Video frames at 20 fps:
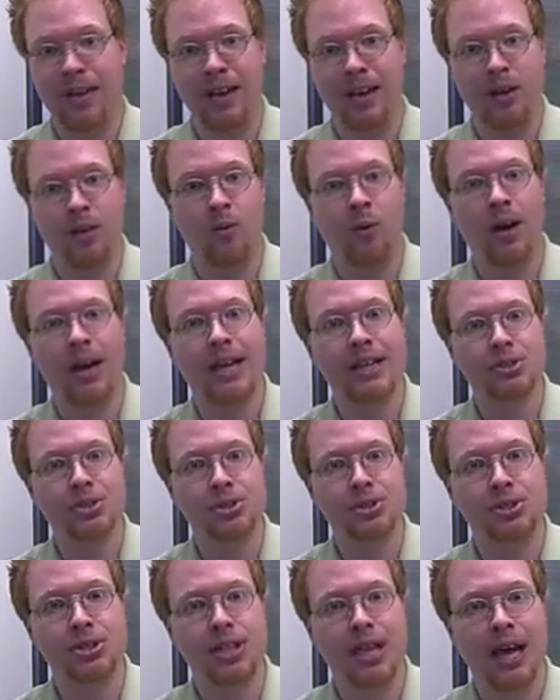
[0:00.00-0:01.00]
take one
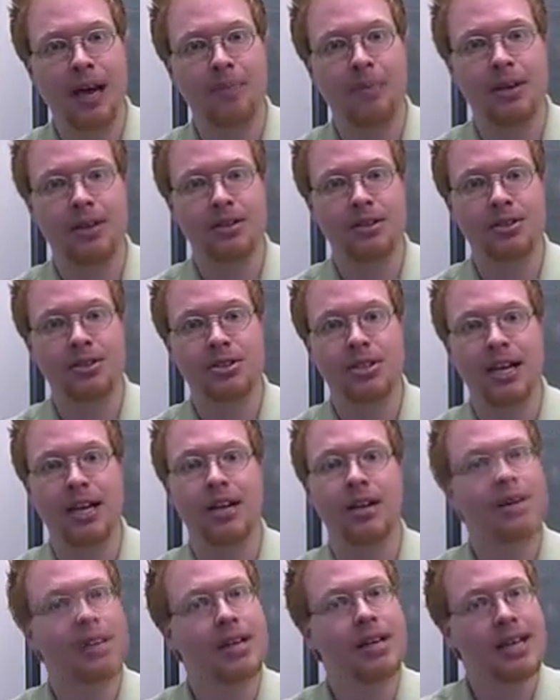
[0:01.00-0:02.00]
extra step and
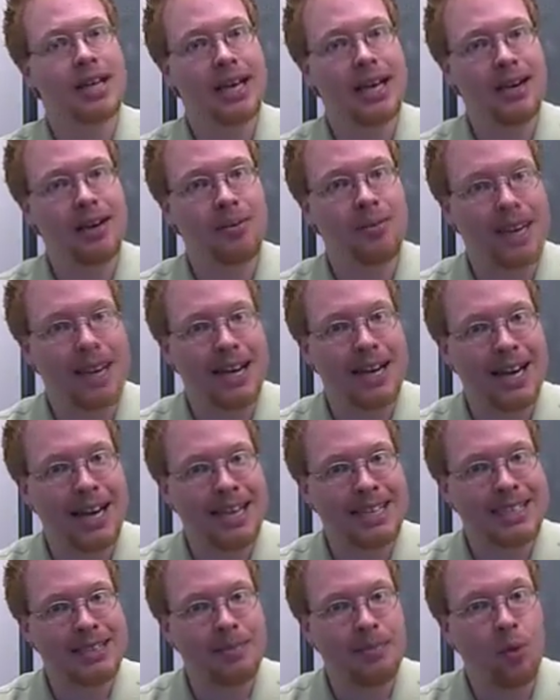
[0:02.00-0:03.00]
understand, okay, we're
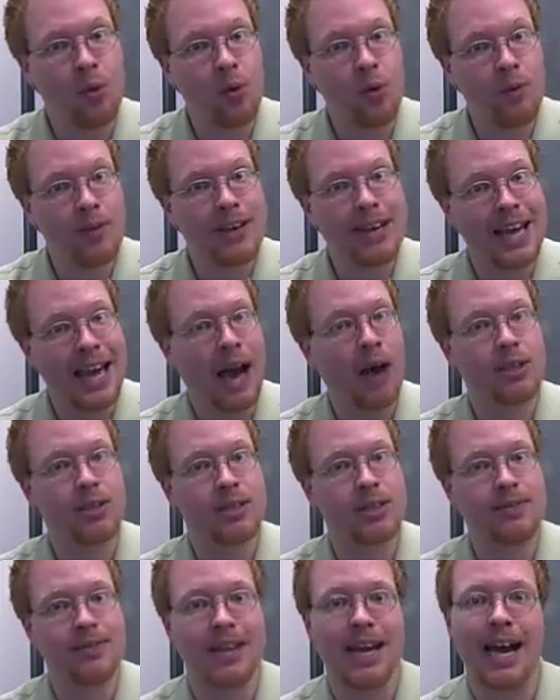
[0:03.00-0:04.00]
not moving
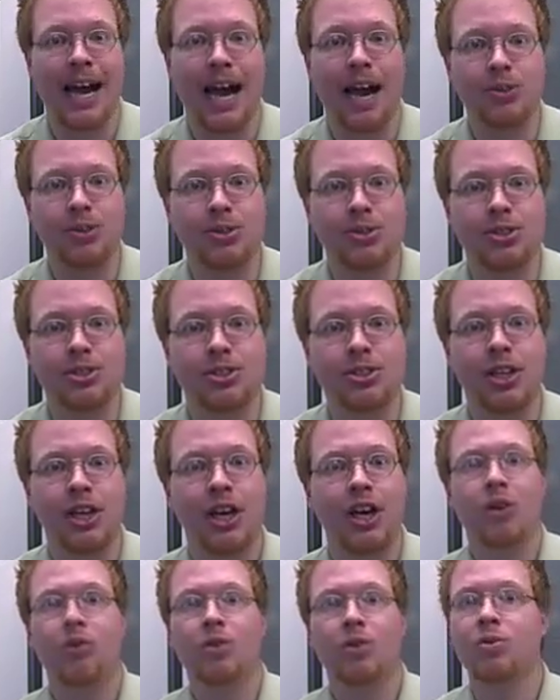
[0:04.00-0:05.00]
out of the house,
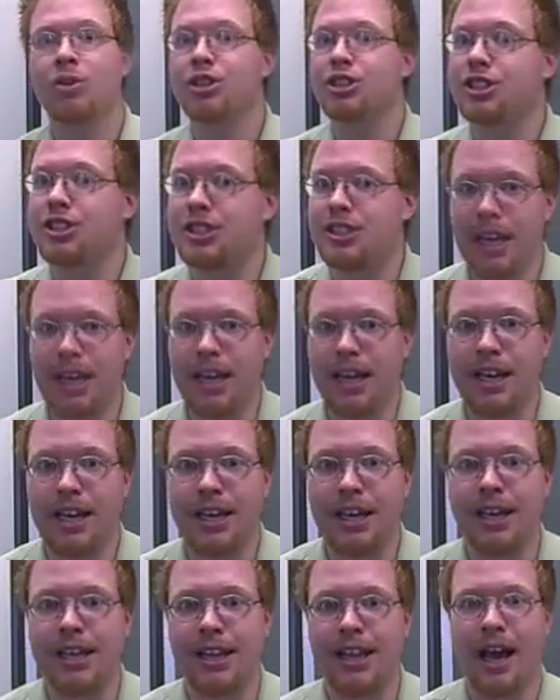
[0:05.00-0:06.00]
we're
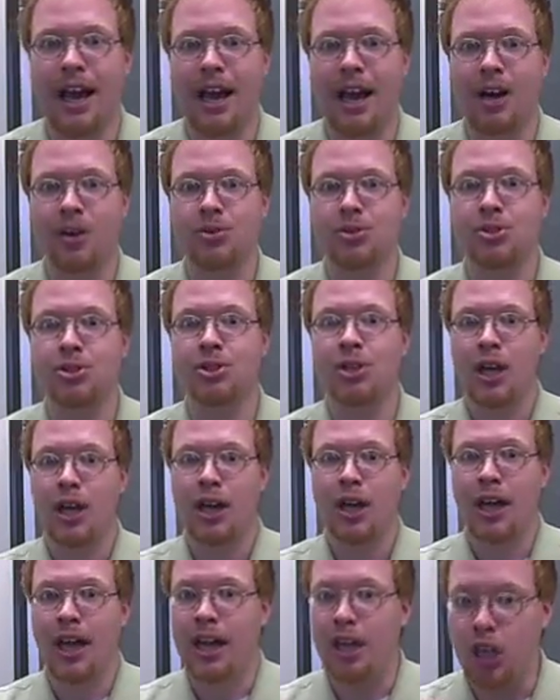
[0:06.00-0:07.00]
staying in the house,
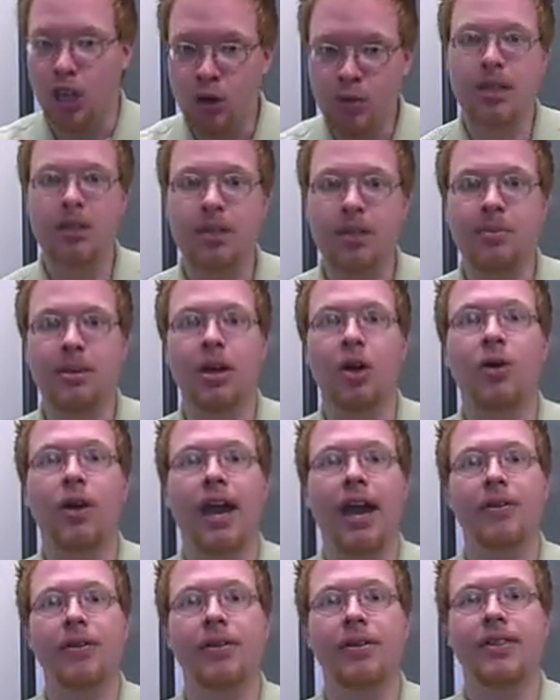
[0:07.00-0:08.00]
and you need to be
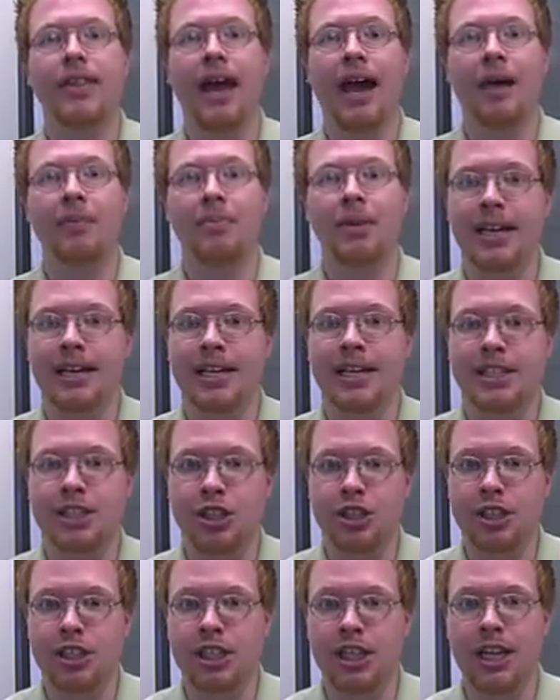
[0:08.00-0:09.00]
okay with that because
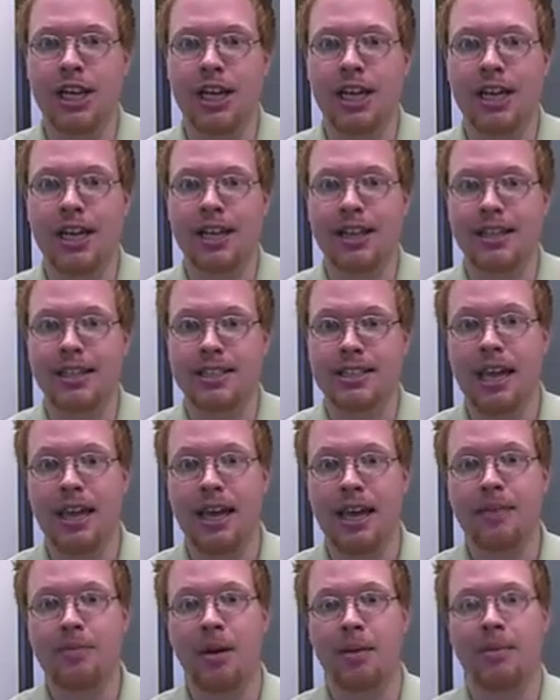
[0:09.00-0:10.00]
you're getting the
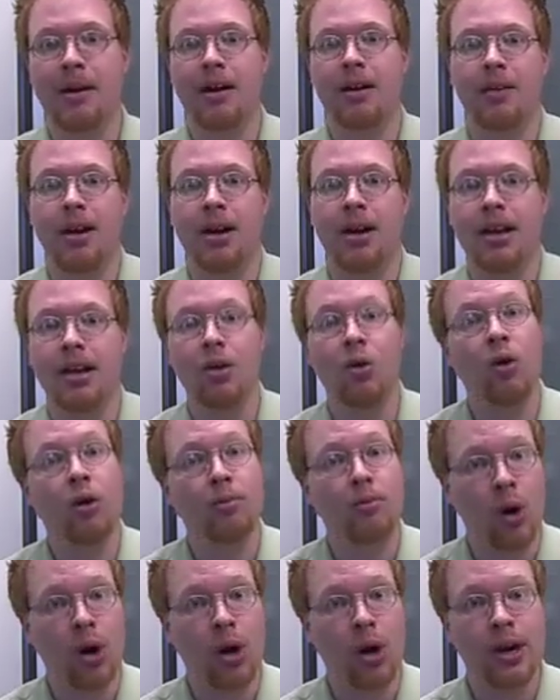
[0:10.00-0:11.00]
same amount of money
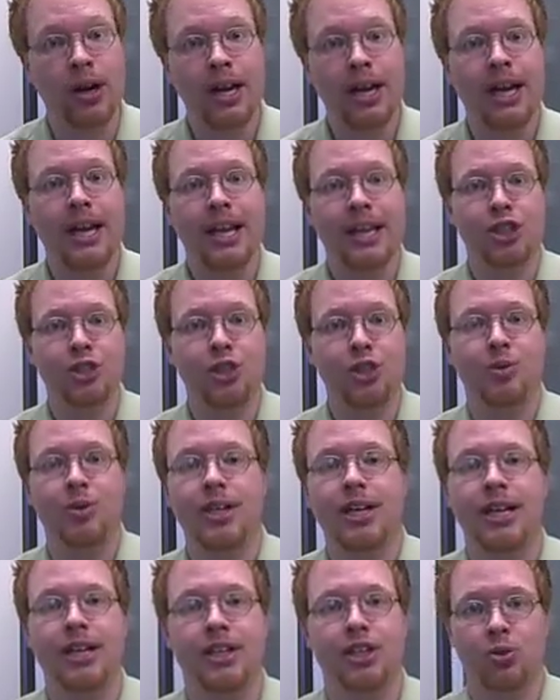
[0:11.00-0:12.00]
or more that you
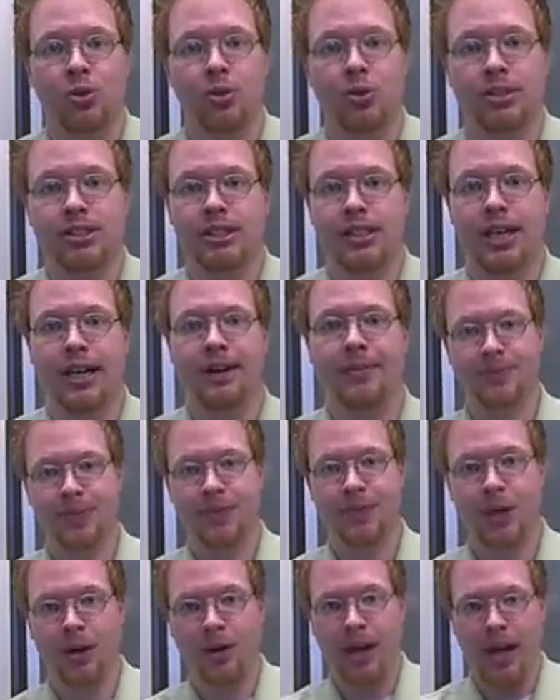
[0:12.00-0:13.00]
would get in a short sale.
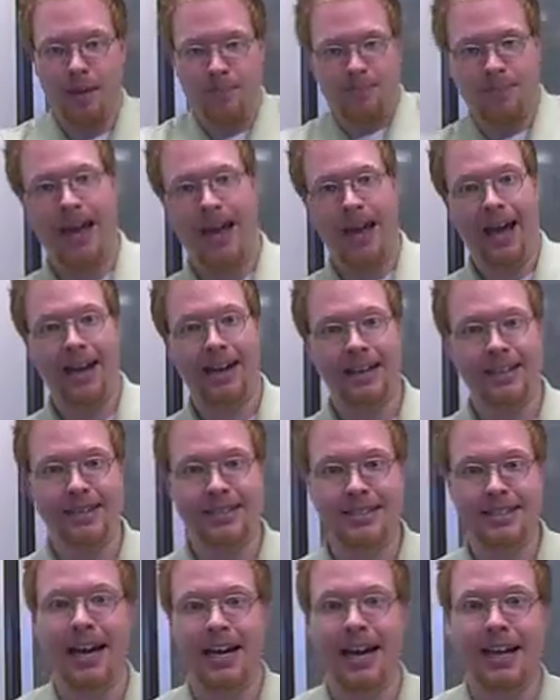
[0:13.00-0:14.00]
Okay, that
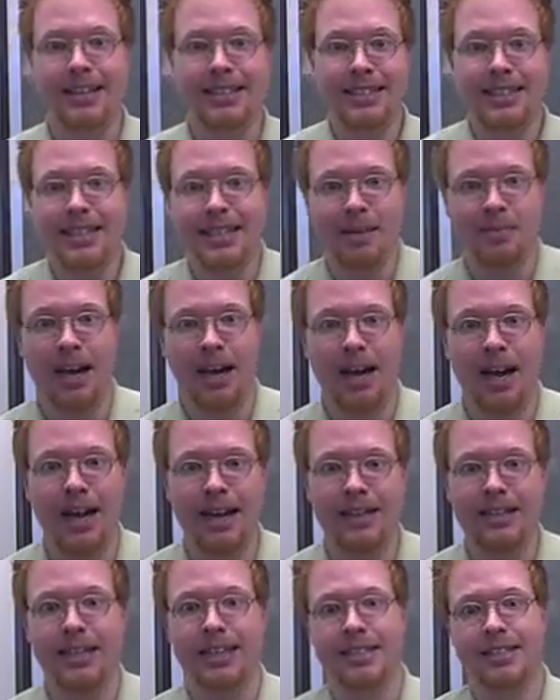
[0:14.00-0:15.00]
is the idea
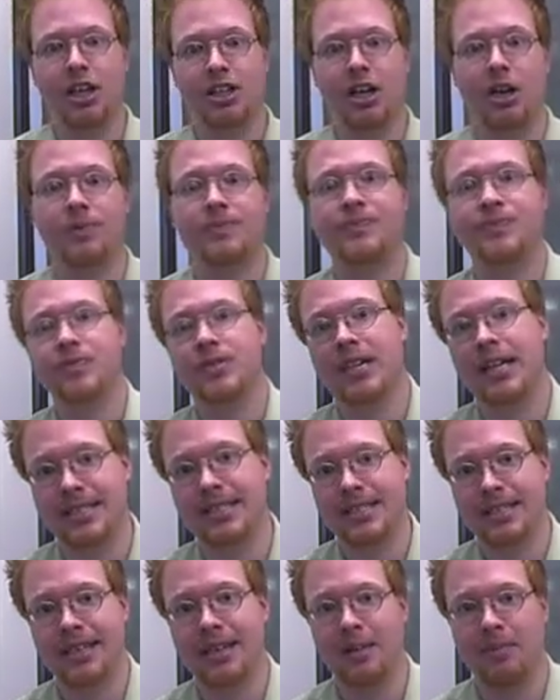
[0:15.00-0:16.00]
behind it. So
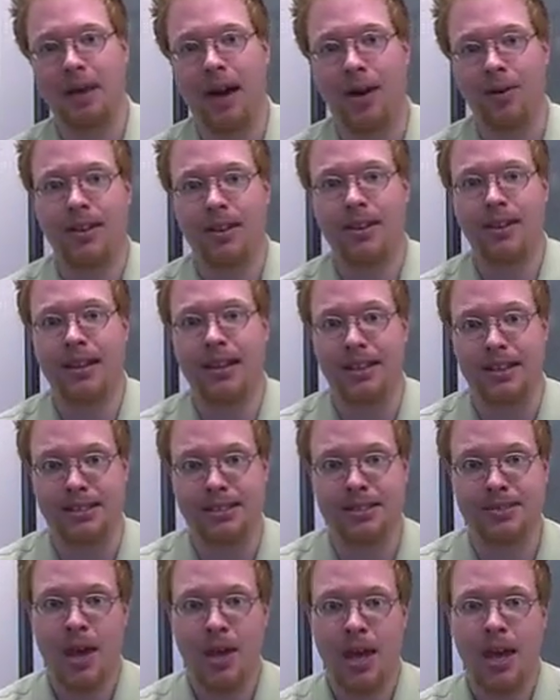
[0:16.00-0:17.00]
let's think about
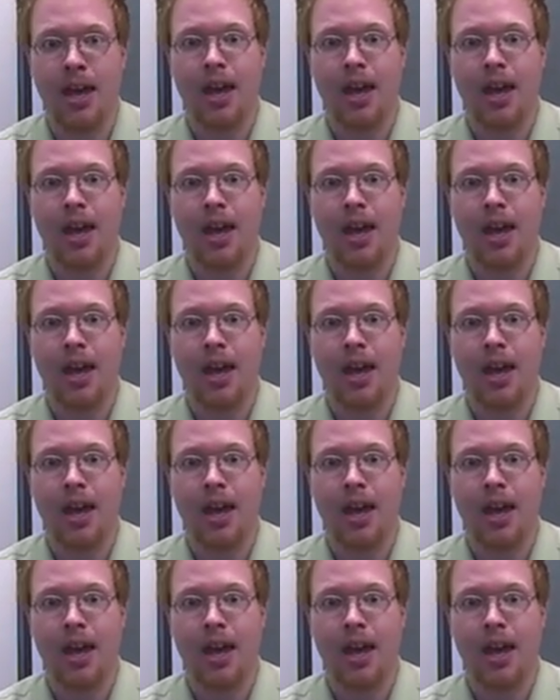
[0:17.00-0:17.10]
this.